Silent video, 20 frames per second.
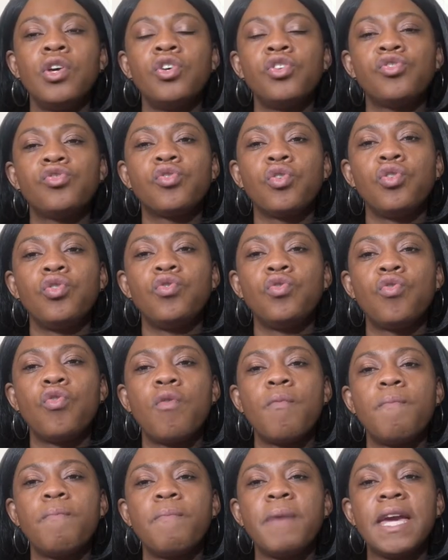So you
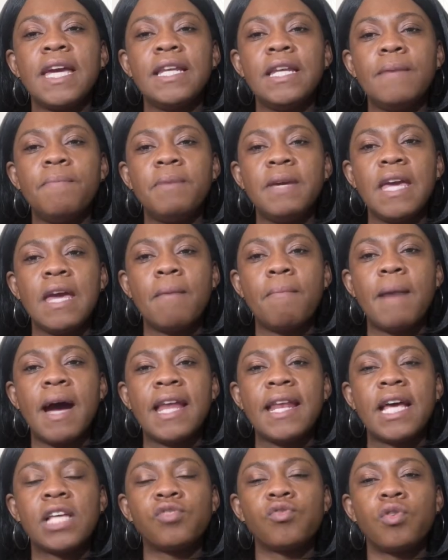don't pay the
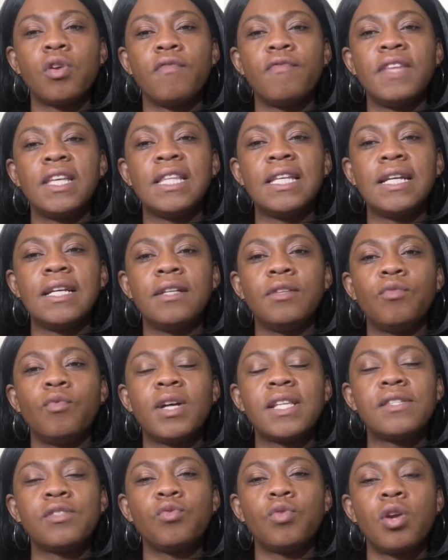PMI. That's one of the things.
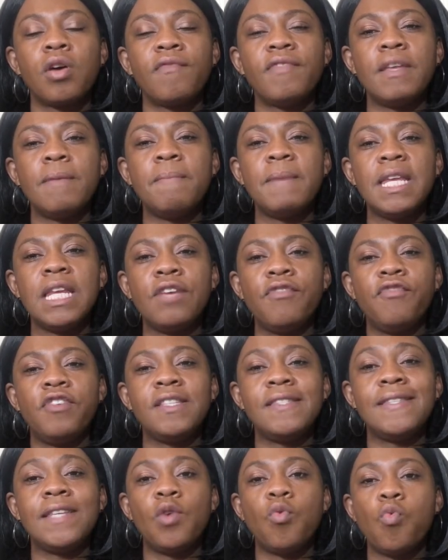What's one of the
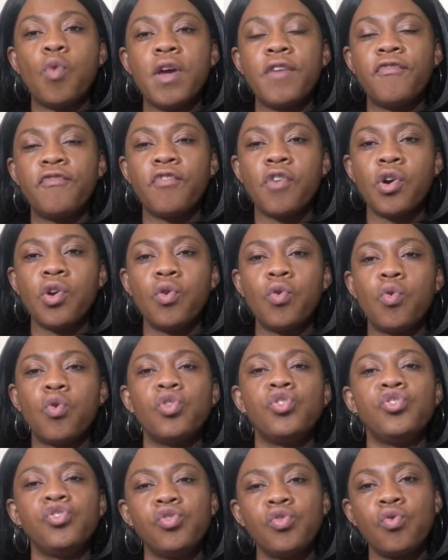benefits they wait for you,
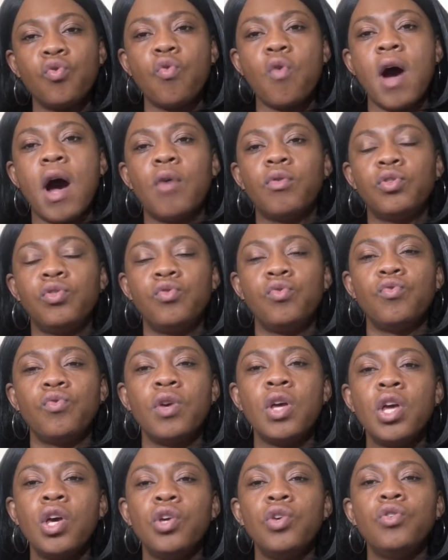because you go out,
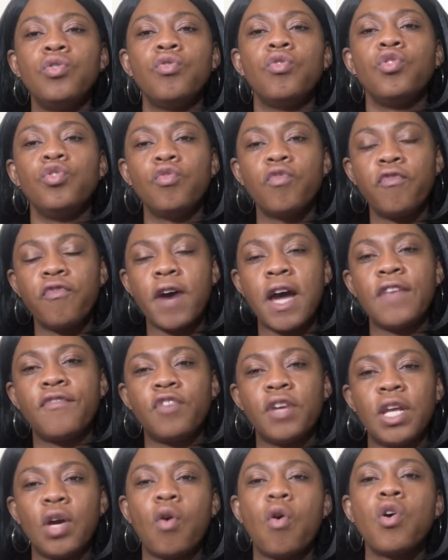you fight
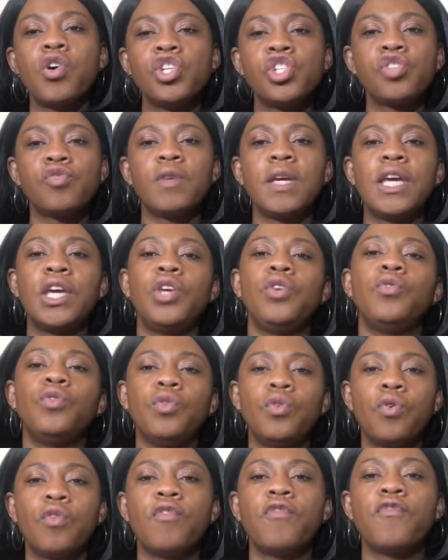for the country,
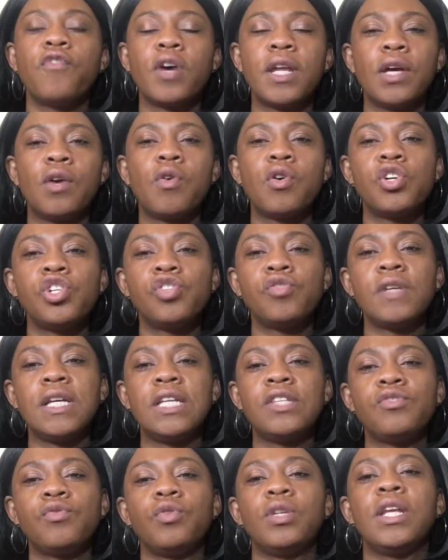for the
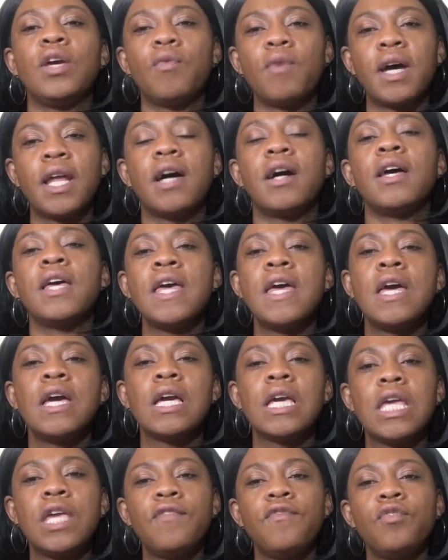country. So they wanna
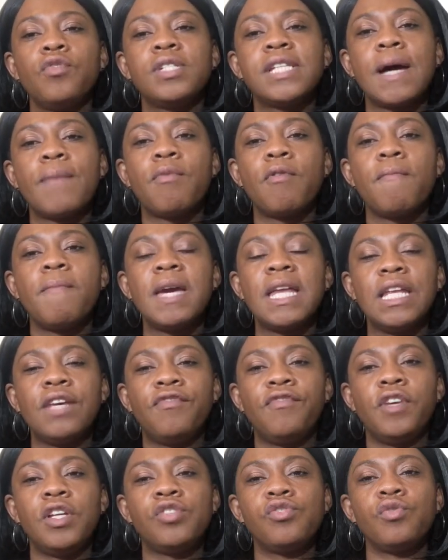give you a type of
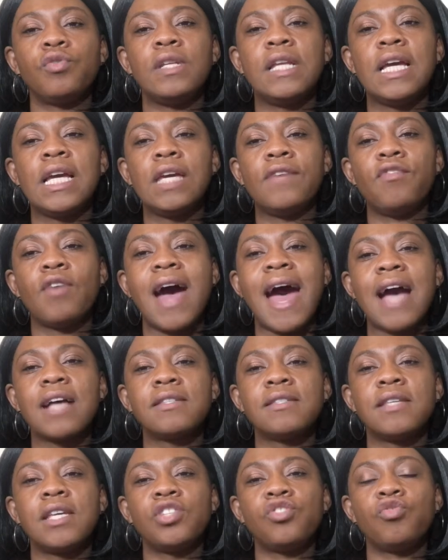benefit. So they give you
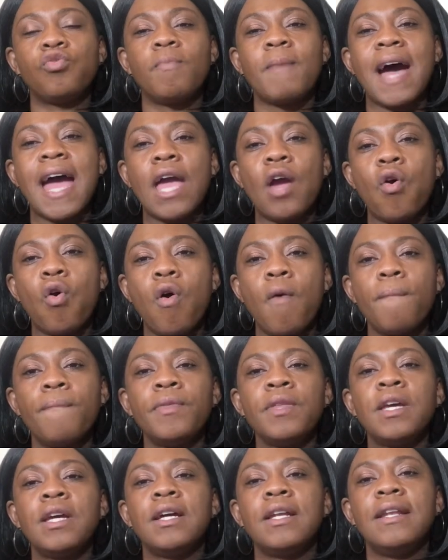access to buy a
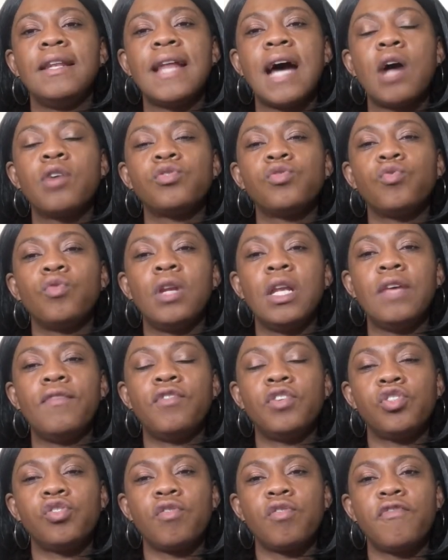home now to
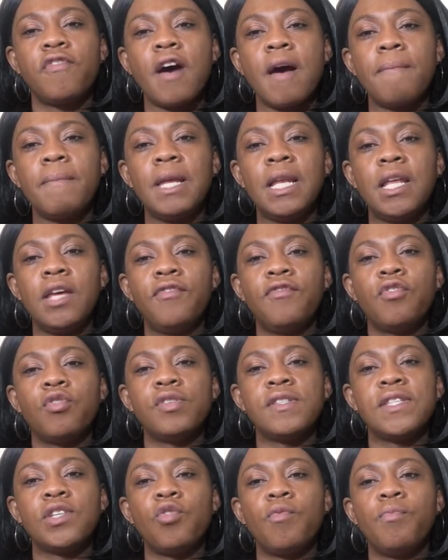live with your family for
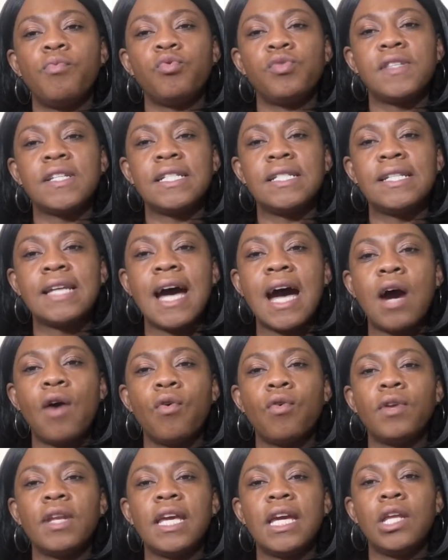0%
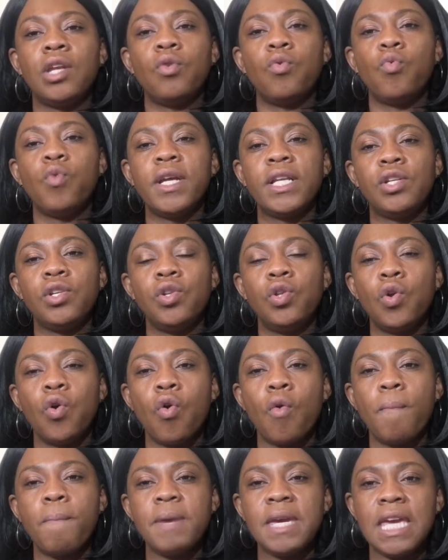down and with
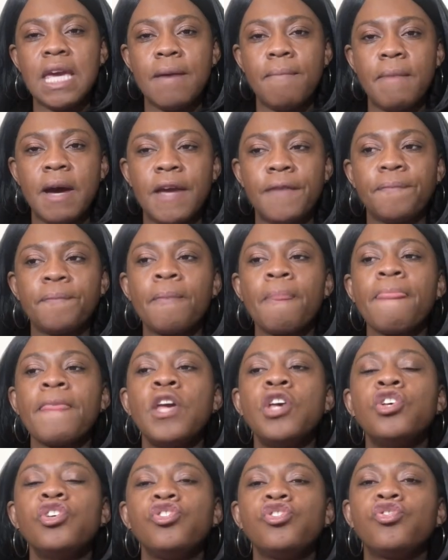no PMI.
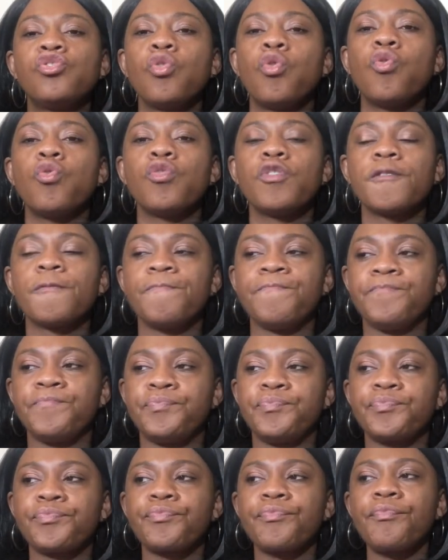So
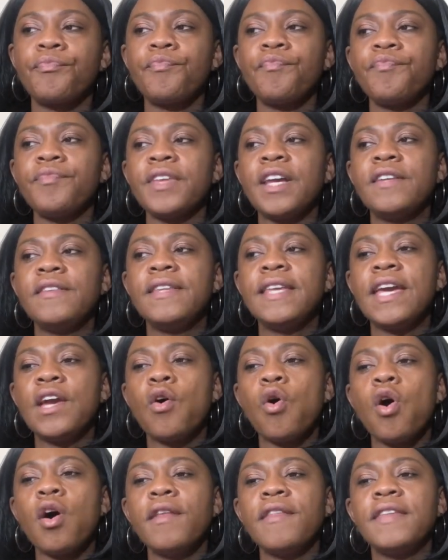the
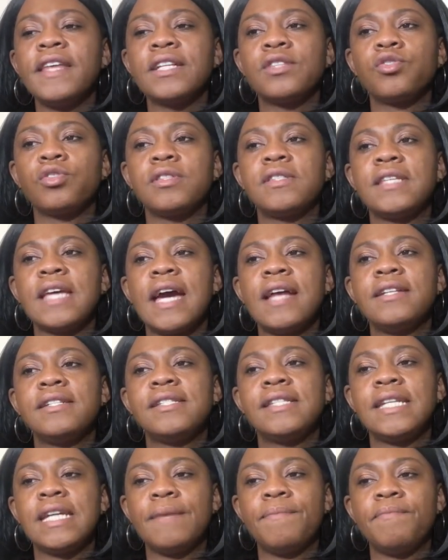third
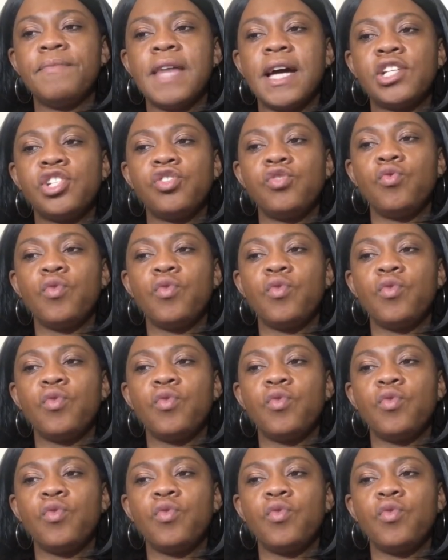tip that you